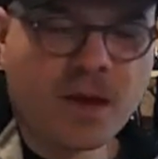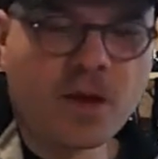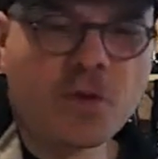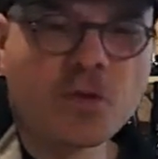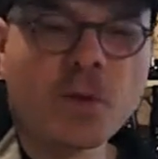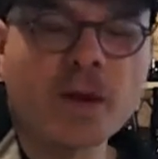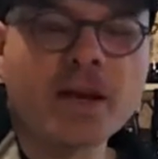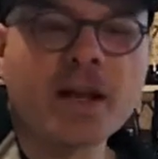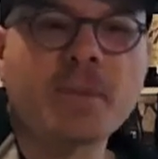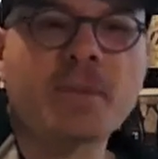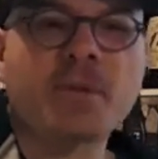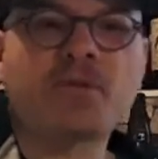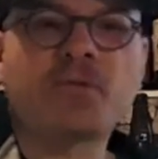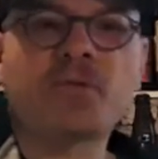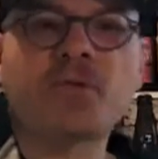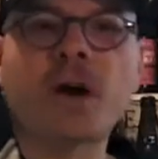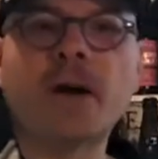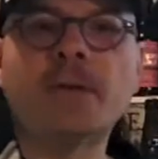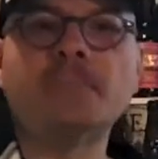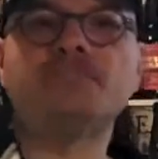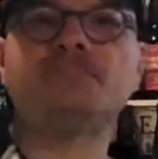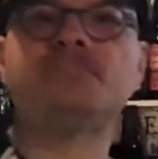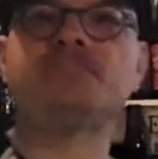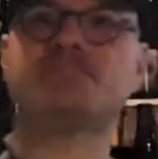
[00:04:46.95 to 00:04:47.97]
Right up in
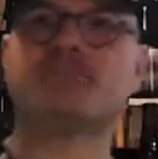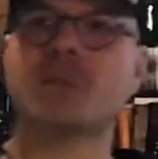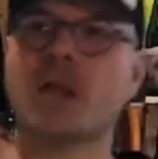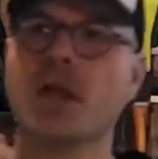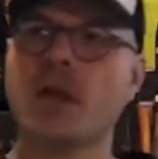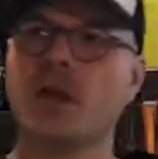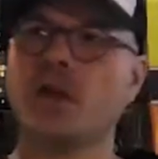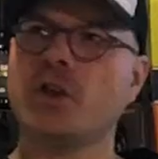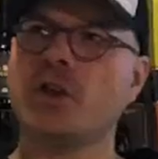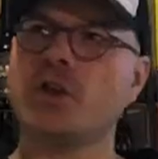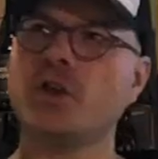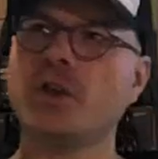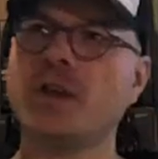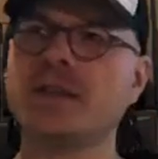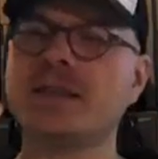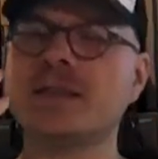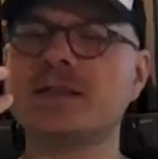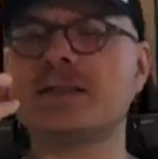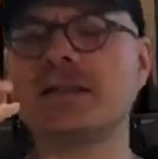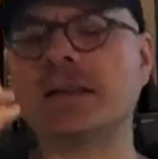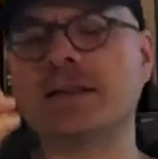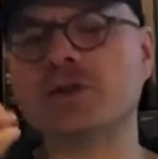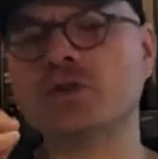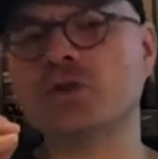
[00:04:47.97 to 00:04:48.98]
front, you get
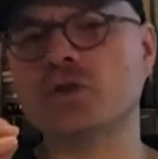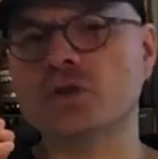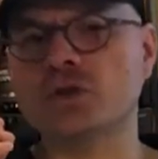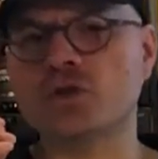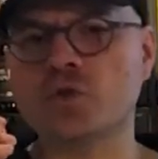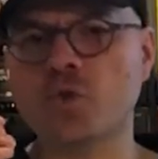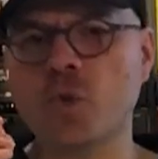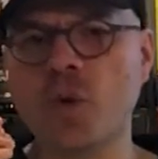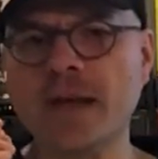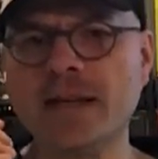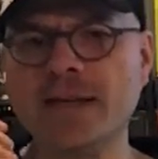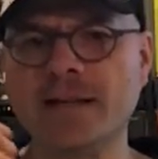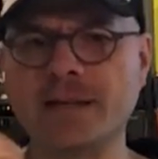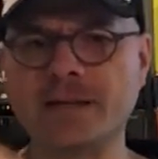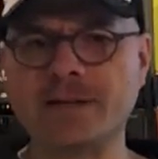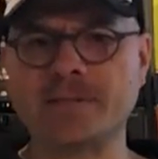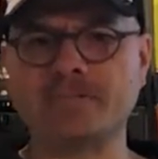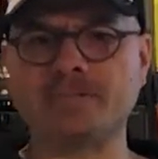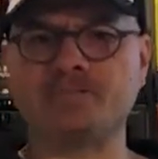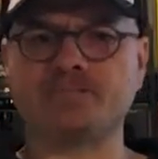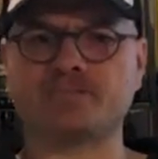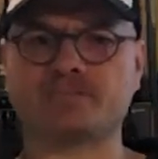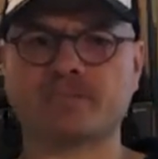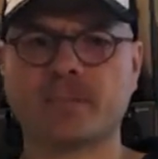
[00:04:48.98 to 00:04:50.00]
this like sort of sweetness,
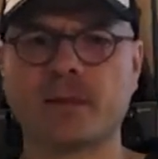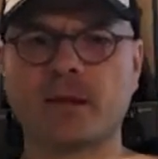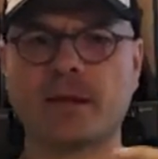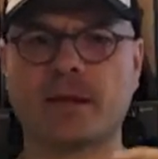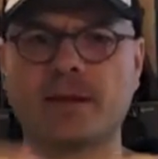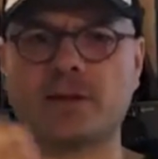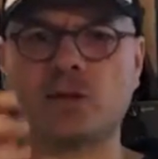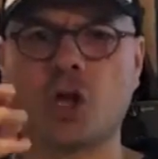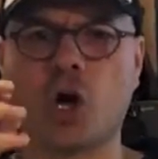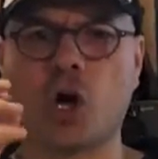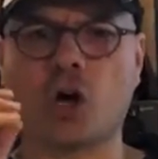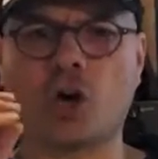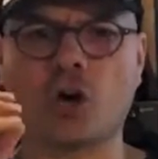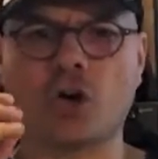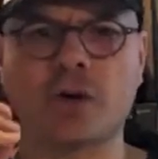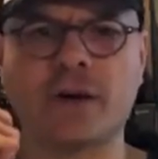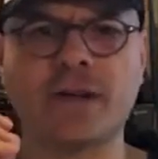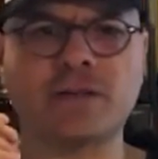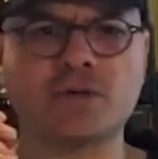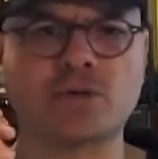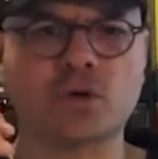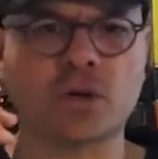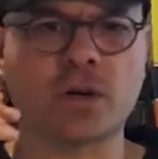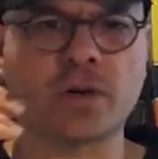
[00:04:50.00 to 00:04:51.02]
like
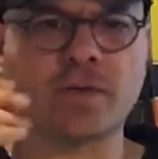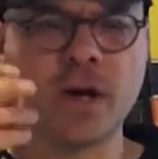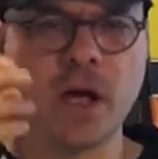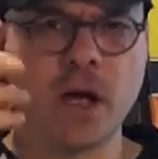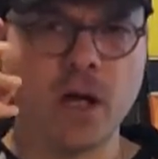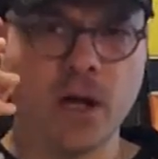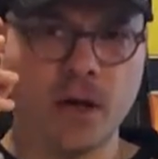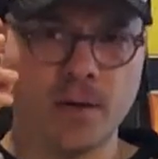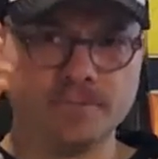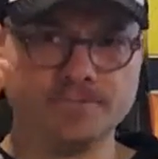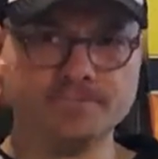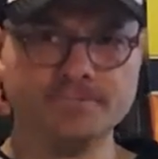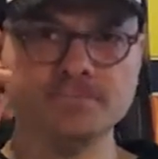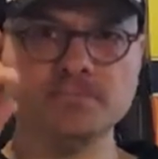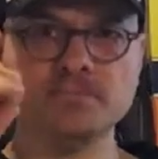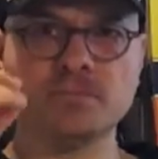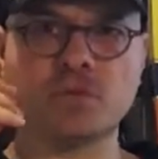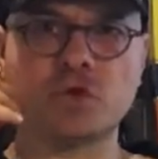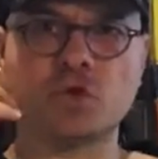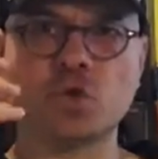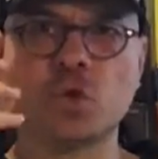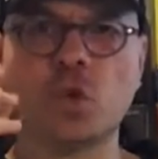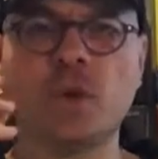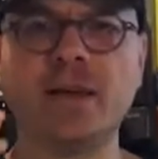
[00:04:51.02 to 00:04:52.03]
lagery sort of
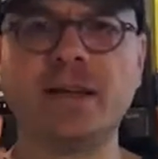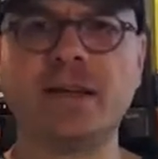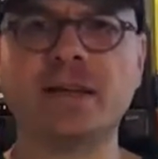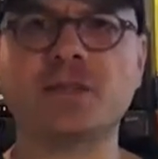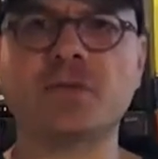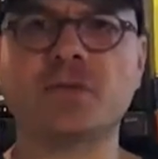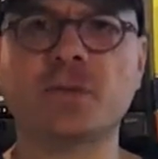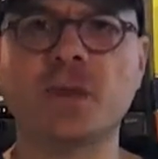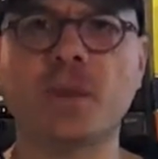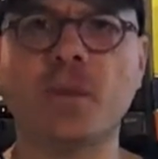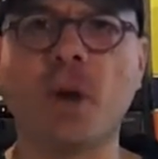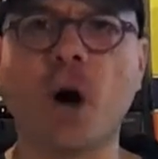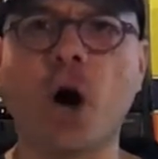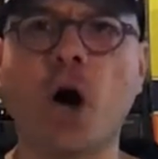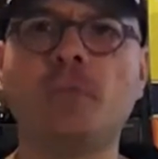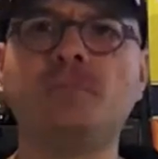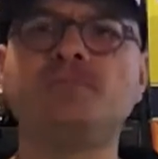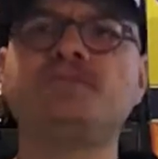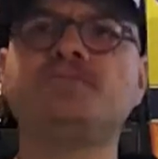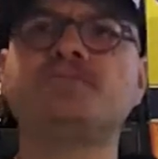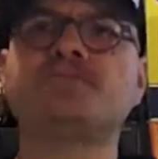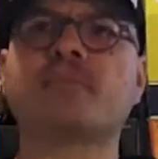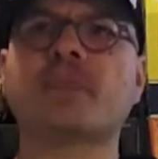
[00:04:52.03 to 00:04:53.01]
sweetness from the malt.